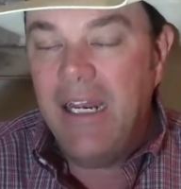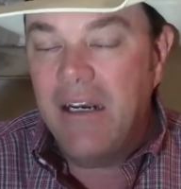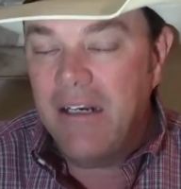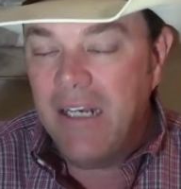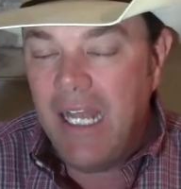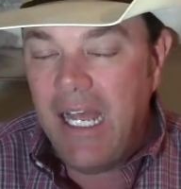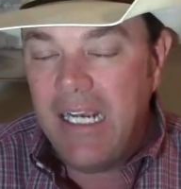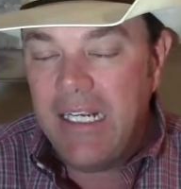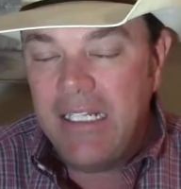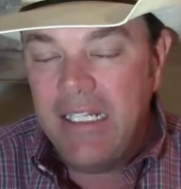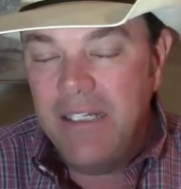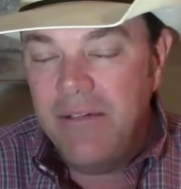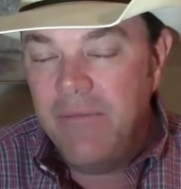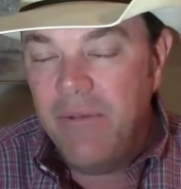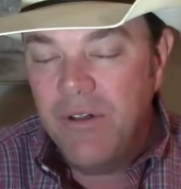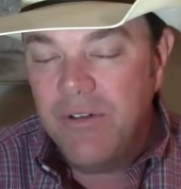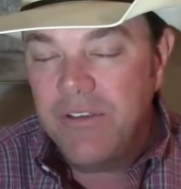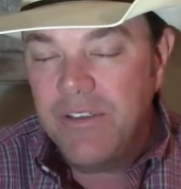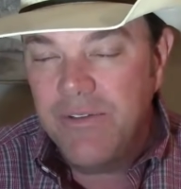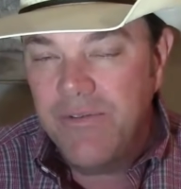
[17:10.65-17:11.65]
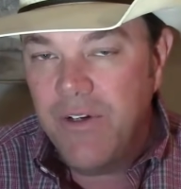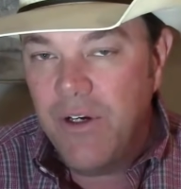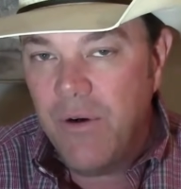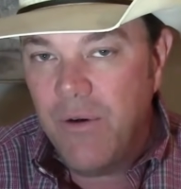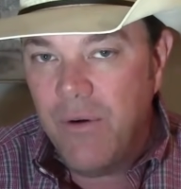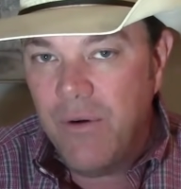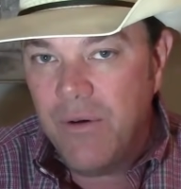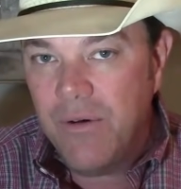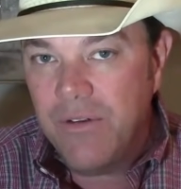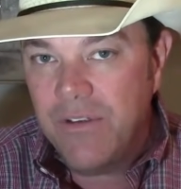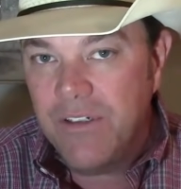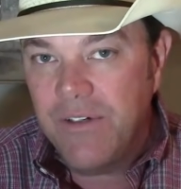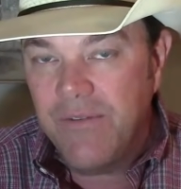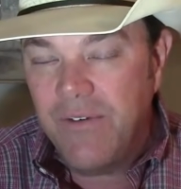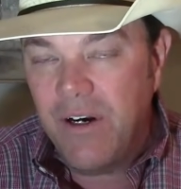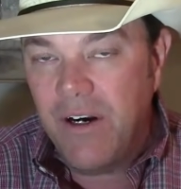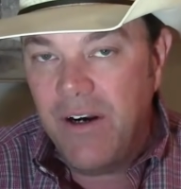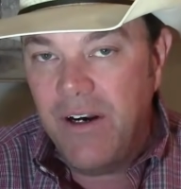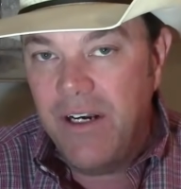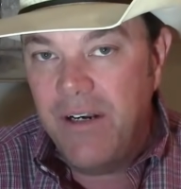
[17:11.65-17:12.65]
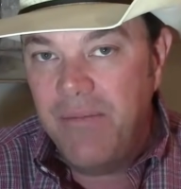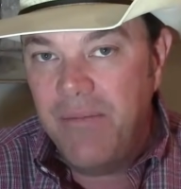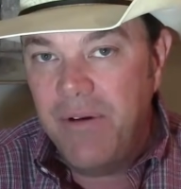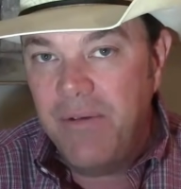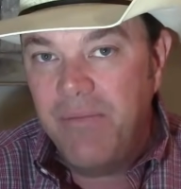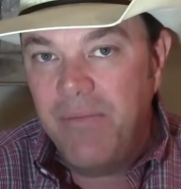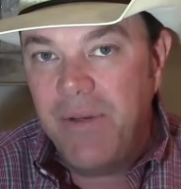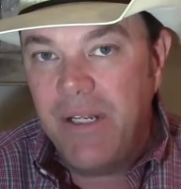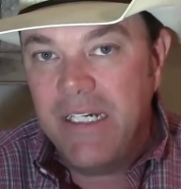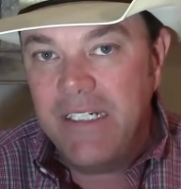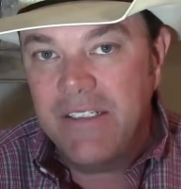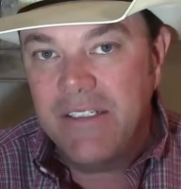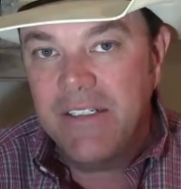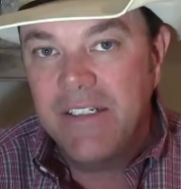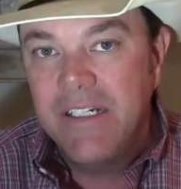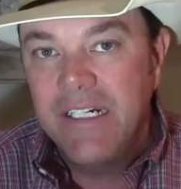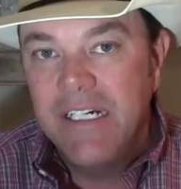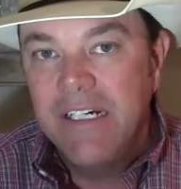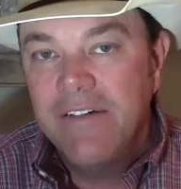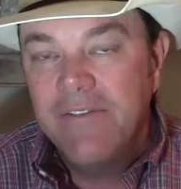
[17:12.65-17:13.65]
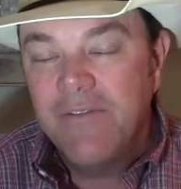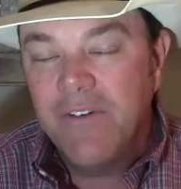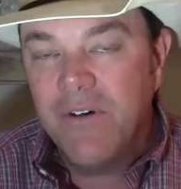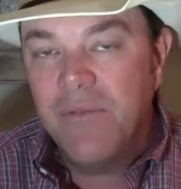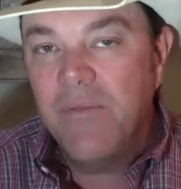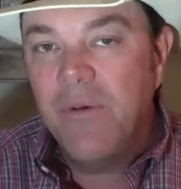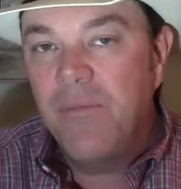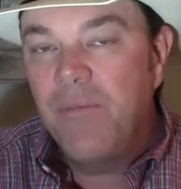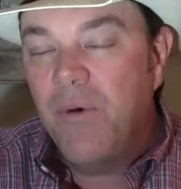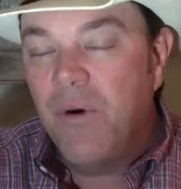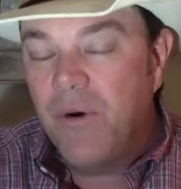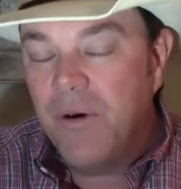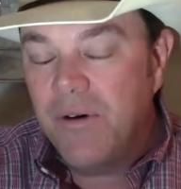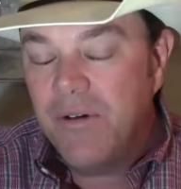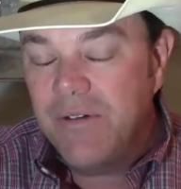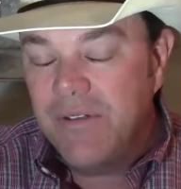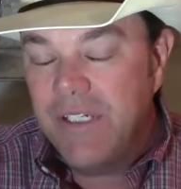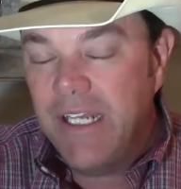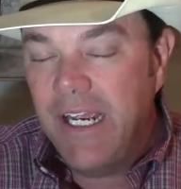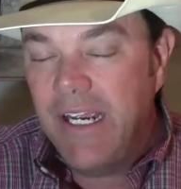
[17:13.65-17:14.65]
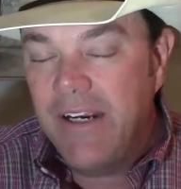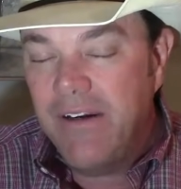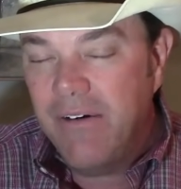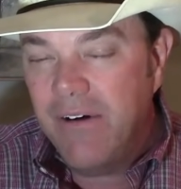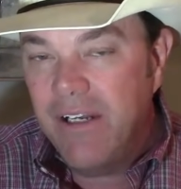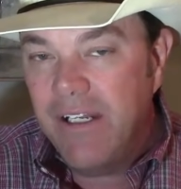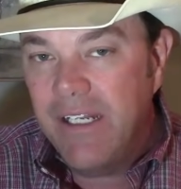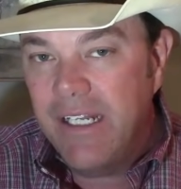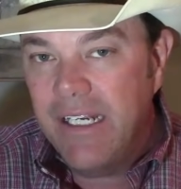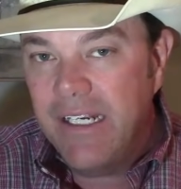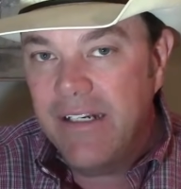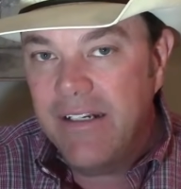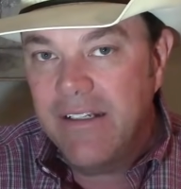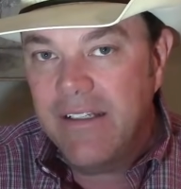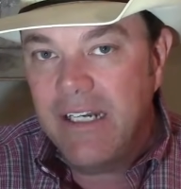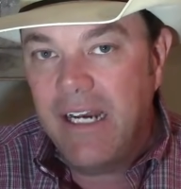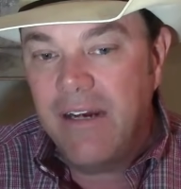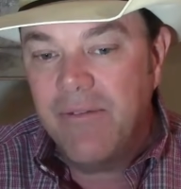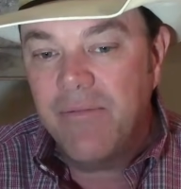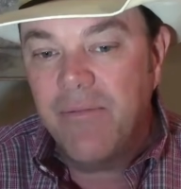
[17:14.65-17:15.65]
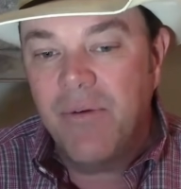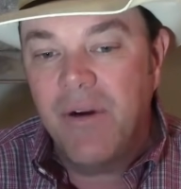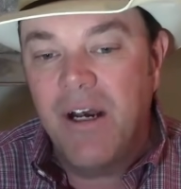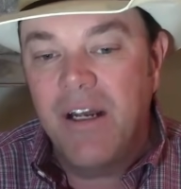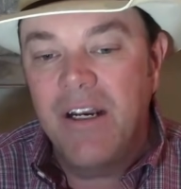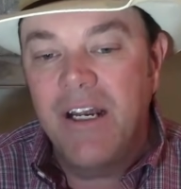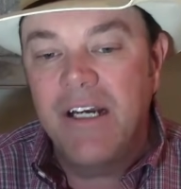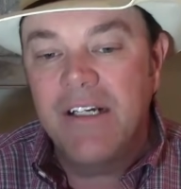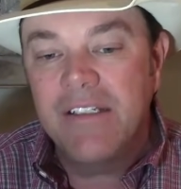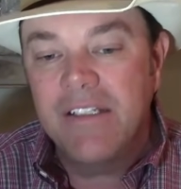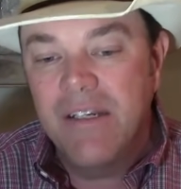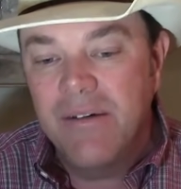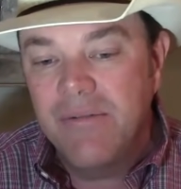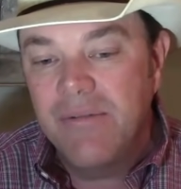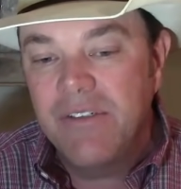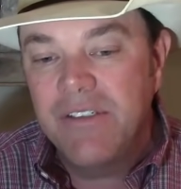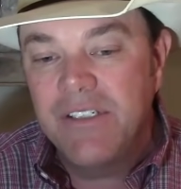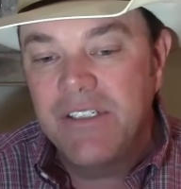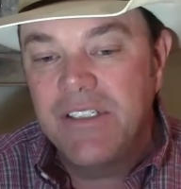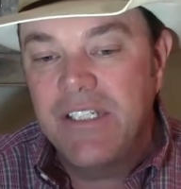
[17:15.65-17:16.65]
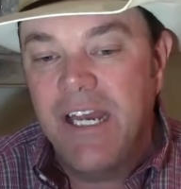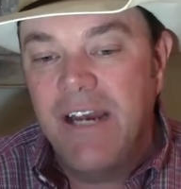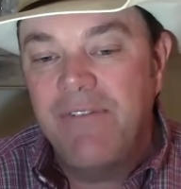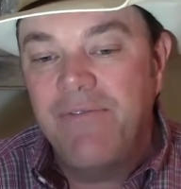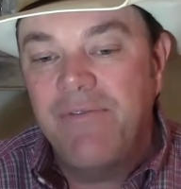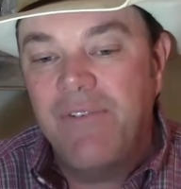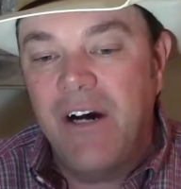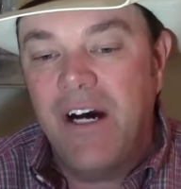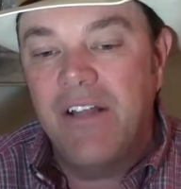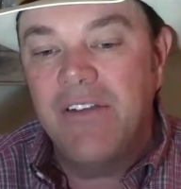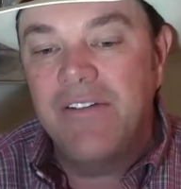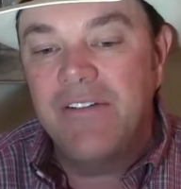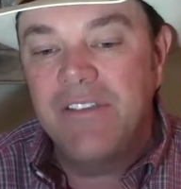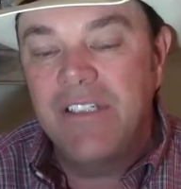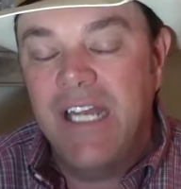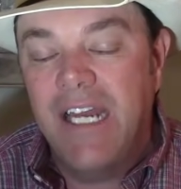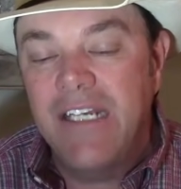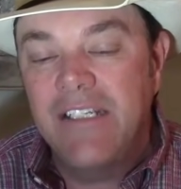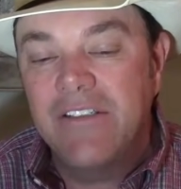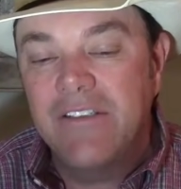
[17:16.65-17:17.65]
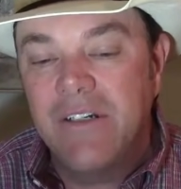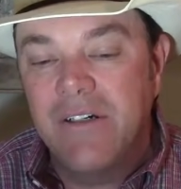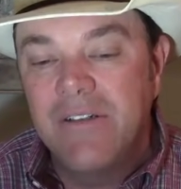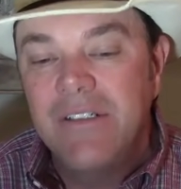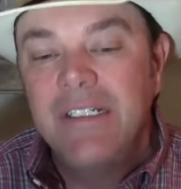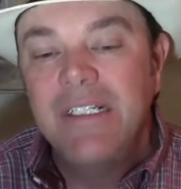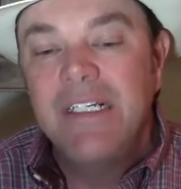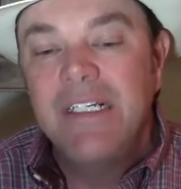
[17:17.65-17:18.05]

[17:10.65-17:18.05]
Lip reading: and likely most of your orders have already been placed for Memorial Day grilling type product, and then we'll just have Father's Day. So